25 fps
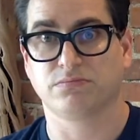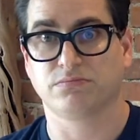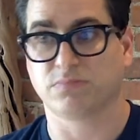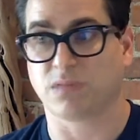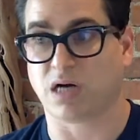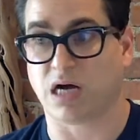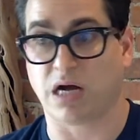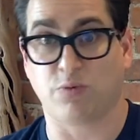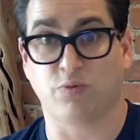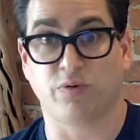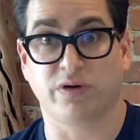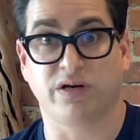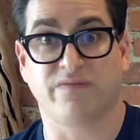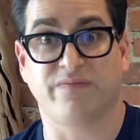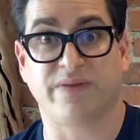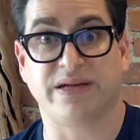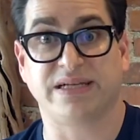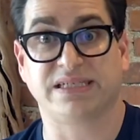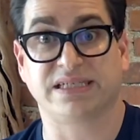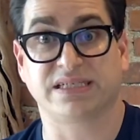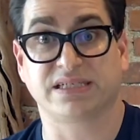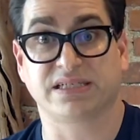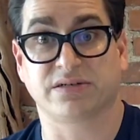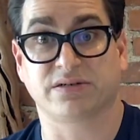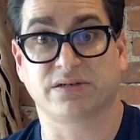I wouldn't have made
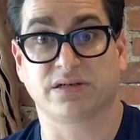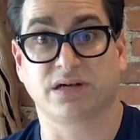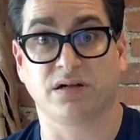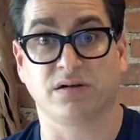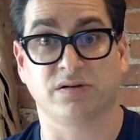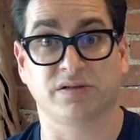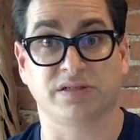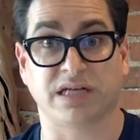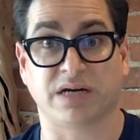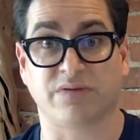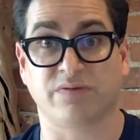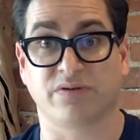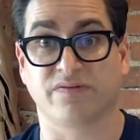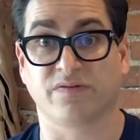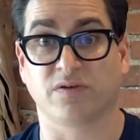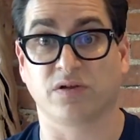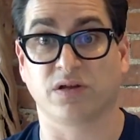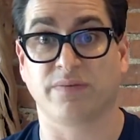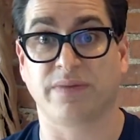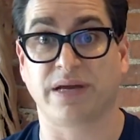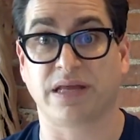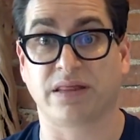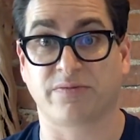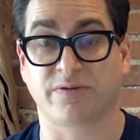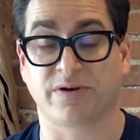$600. I would have
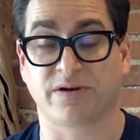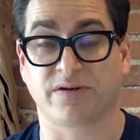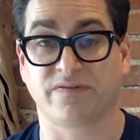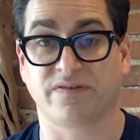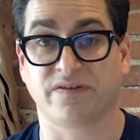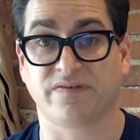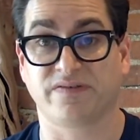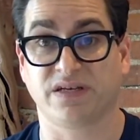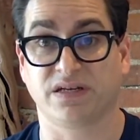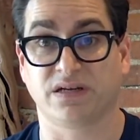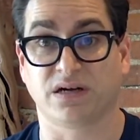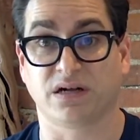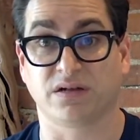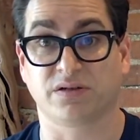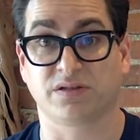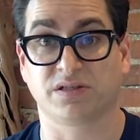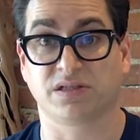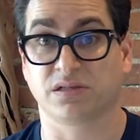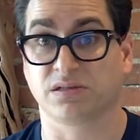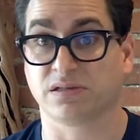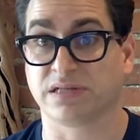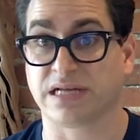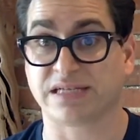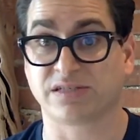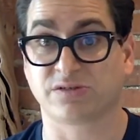only made $350.
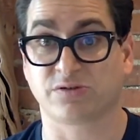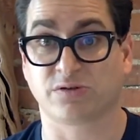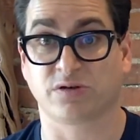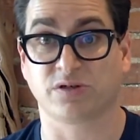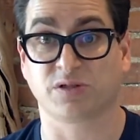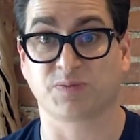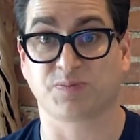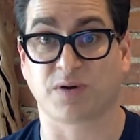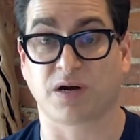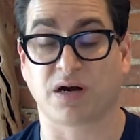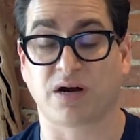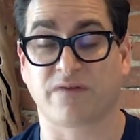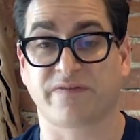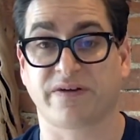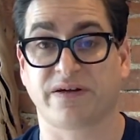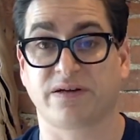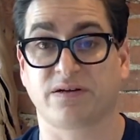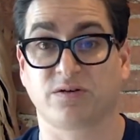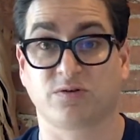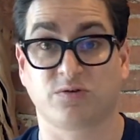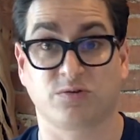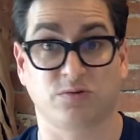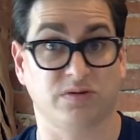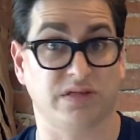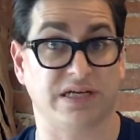Less gross
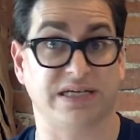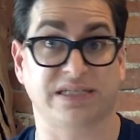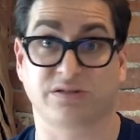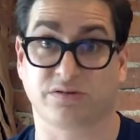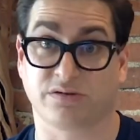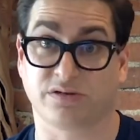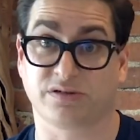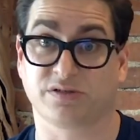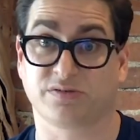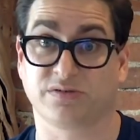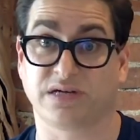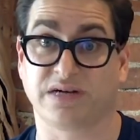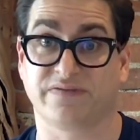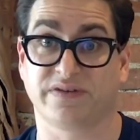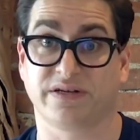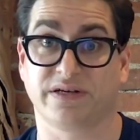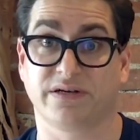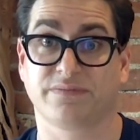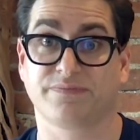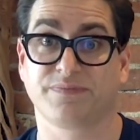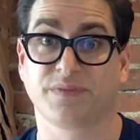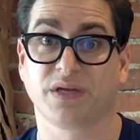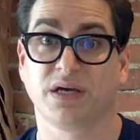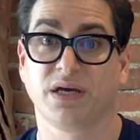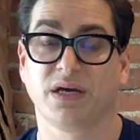profit, less gross revenue.
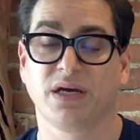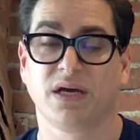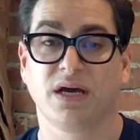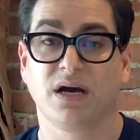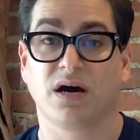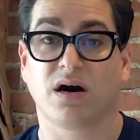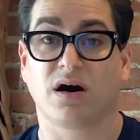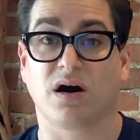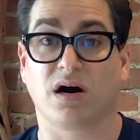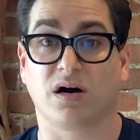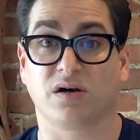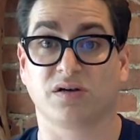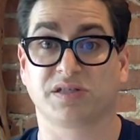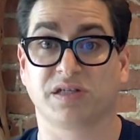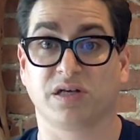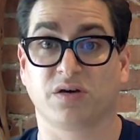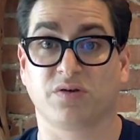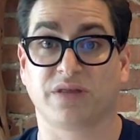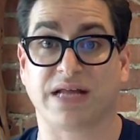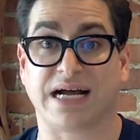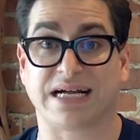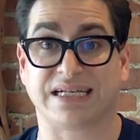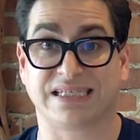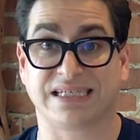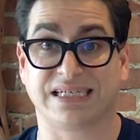Also,
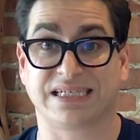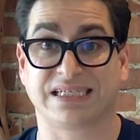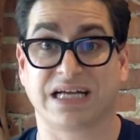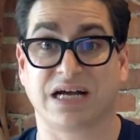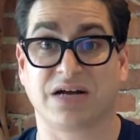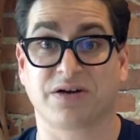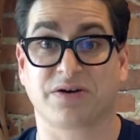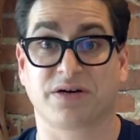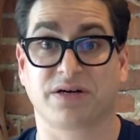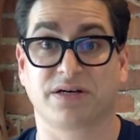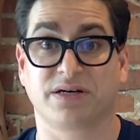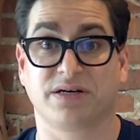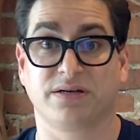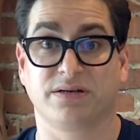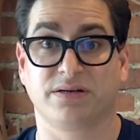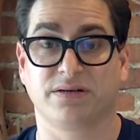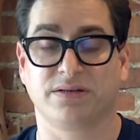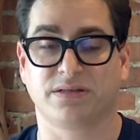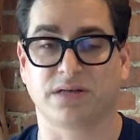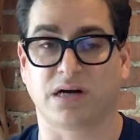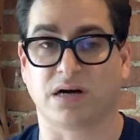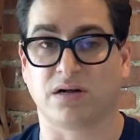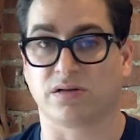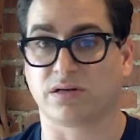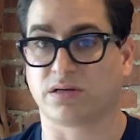that $600
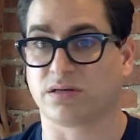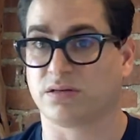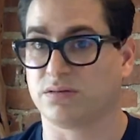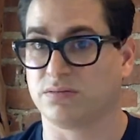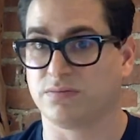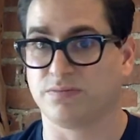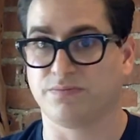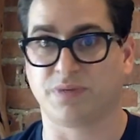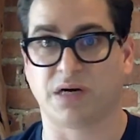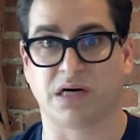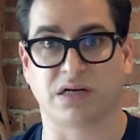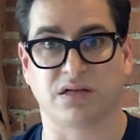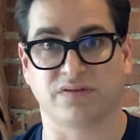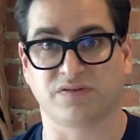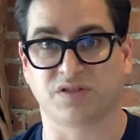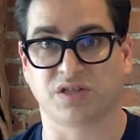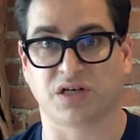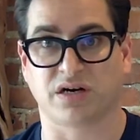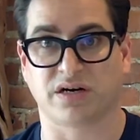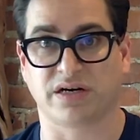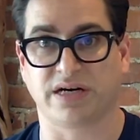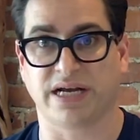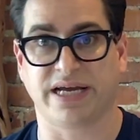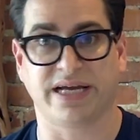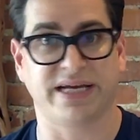bottle of
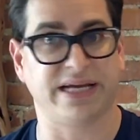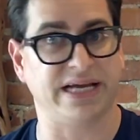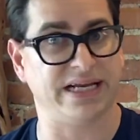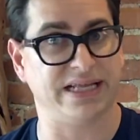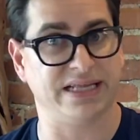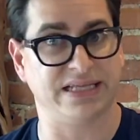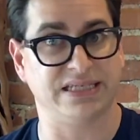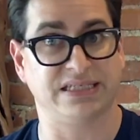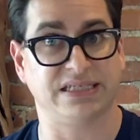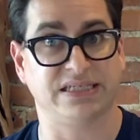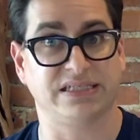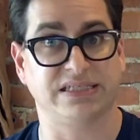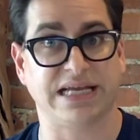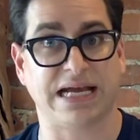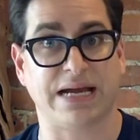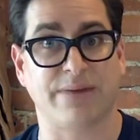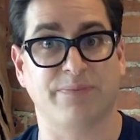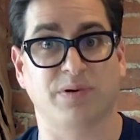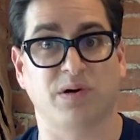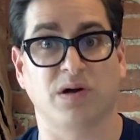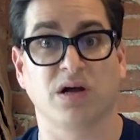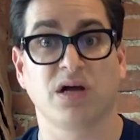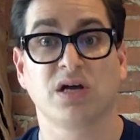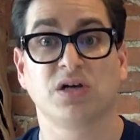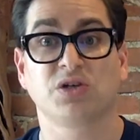Chardonnay, again in this
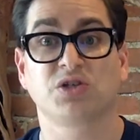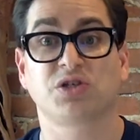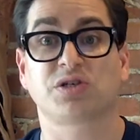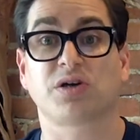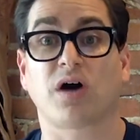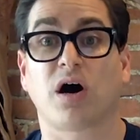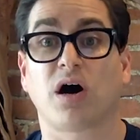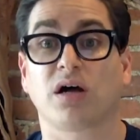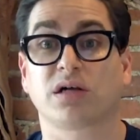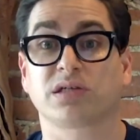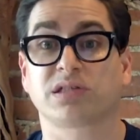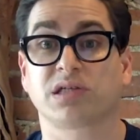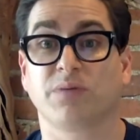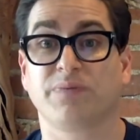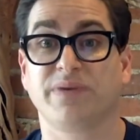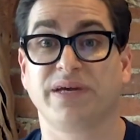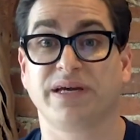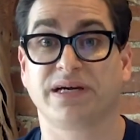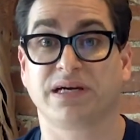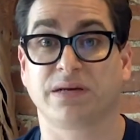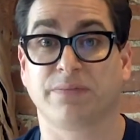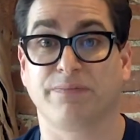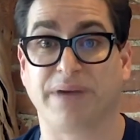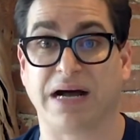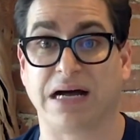example, should also be a
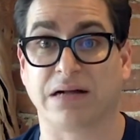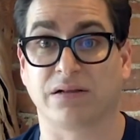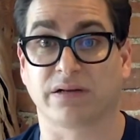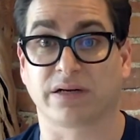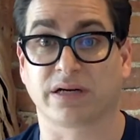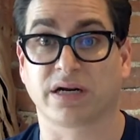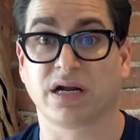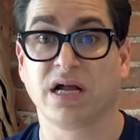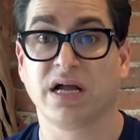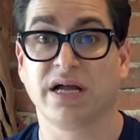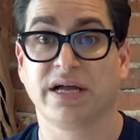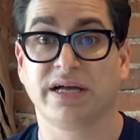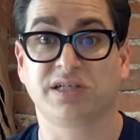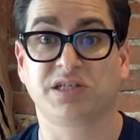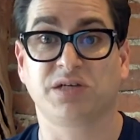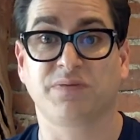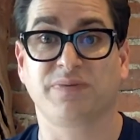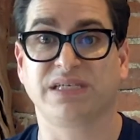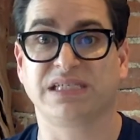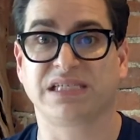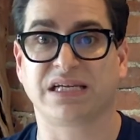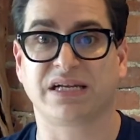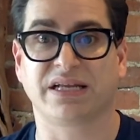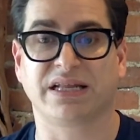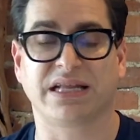compeller. It should
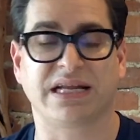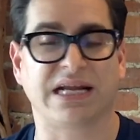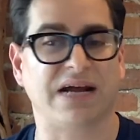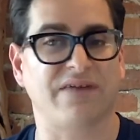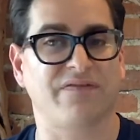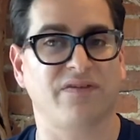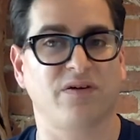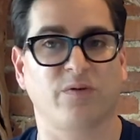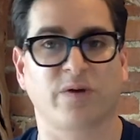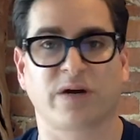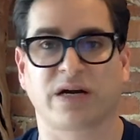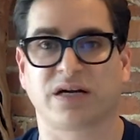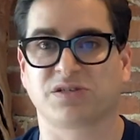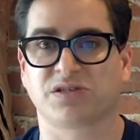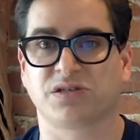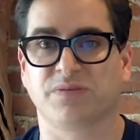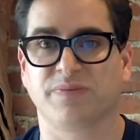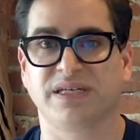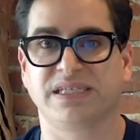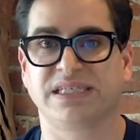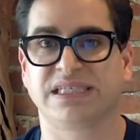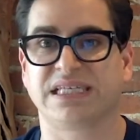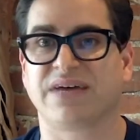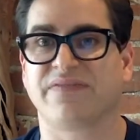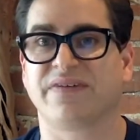be something that everywhere else should
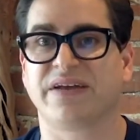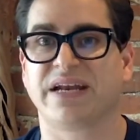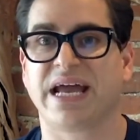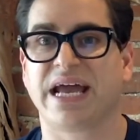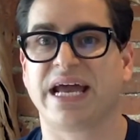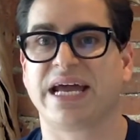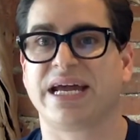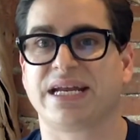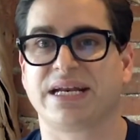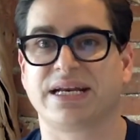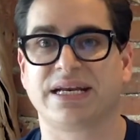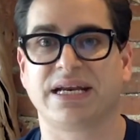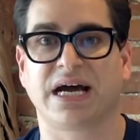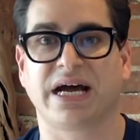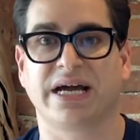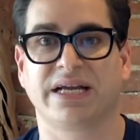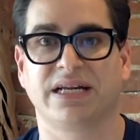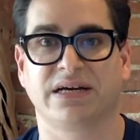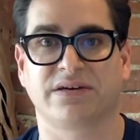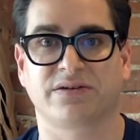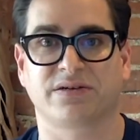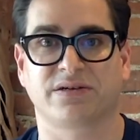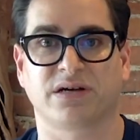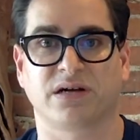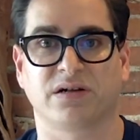be $700, $800,
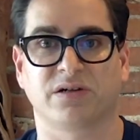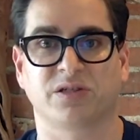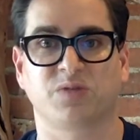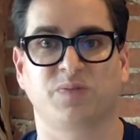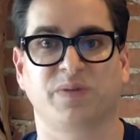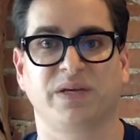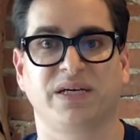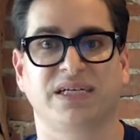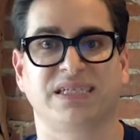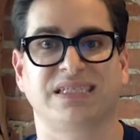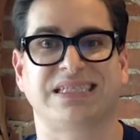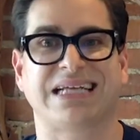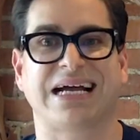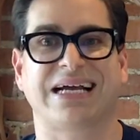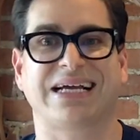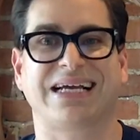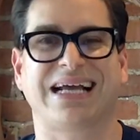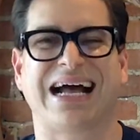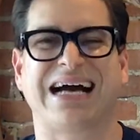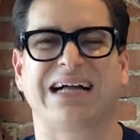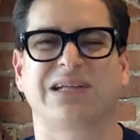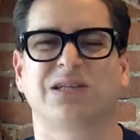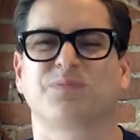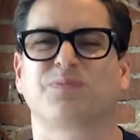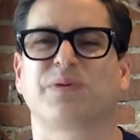$900 because that
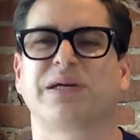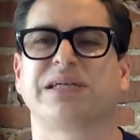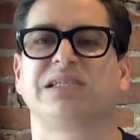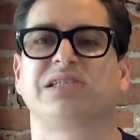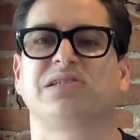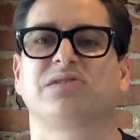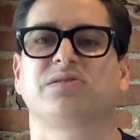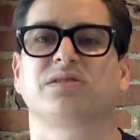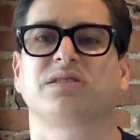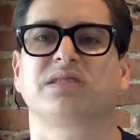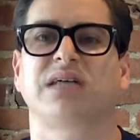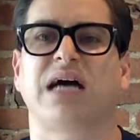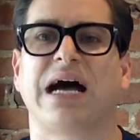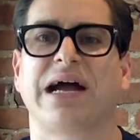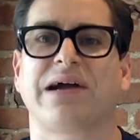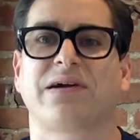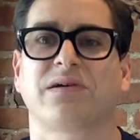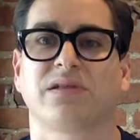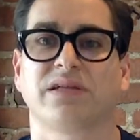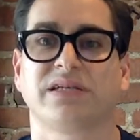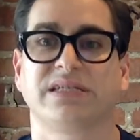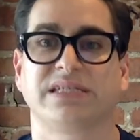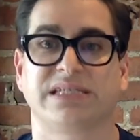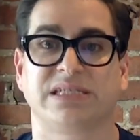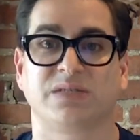calibrates your entire
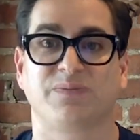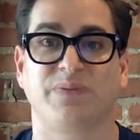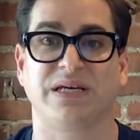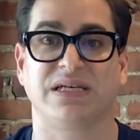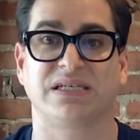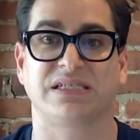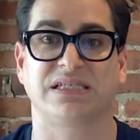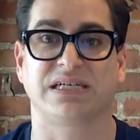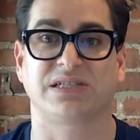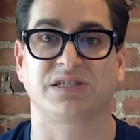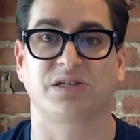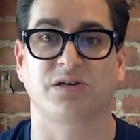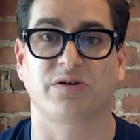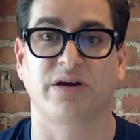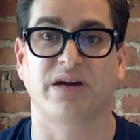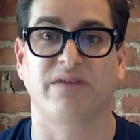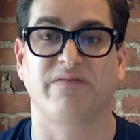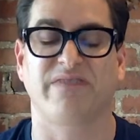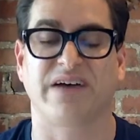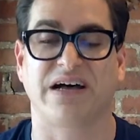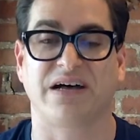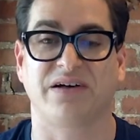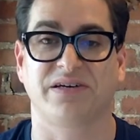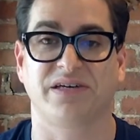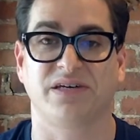list as being such a great
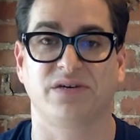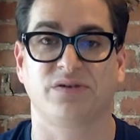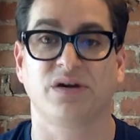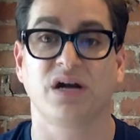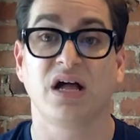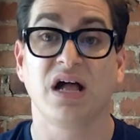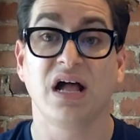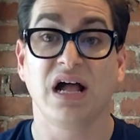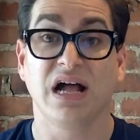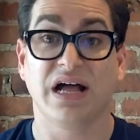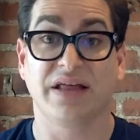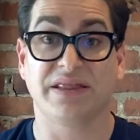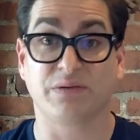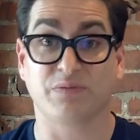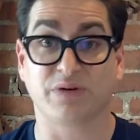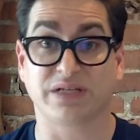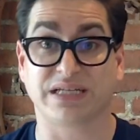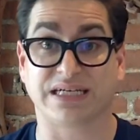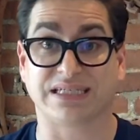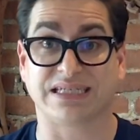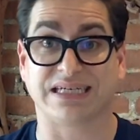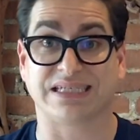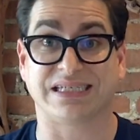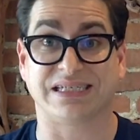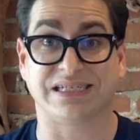value. And then what
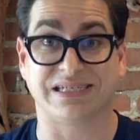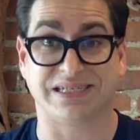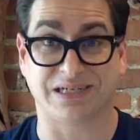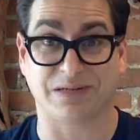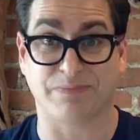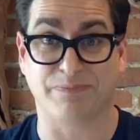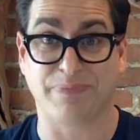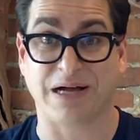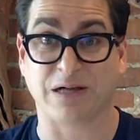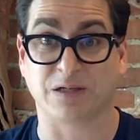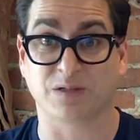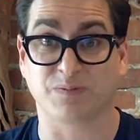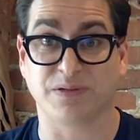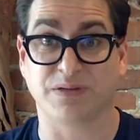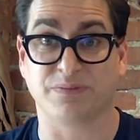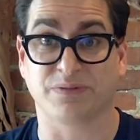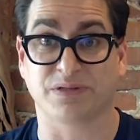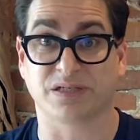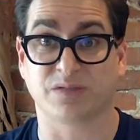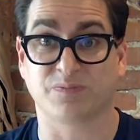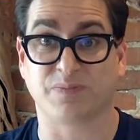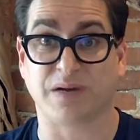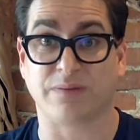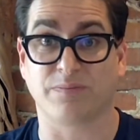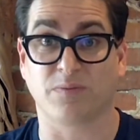that does is it compels people
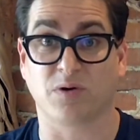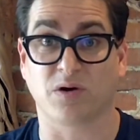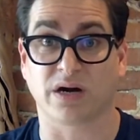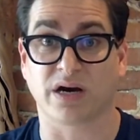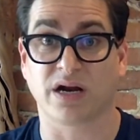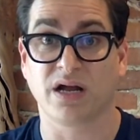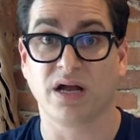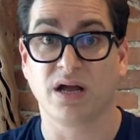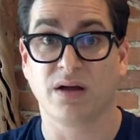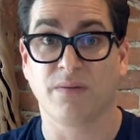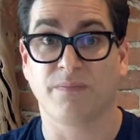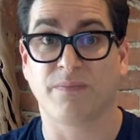to spend more.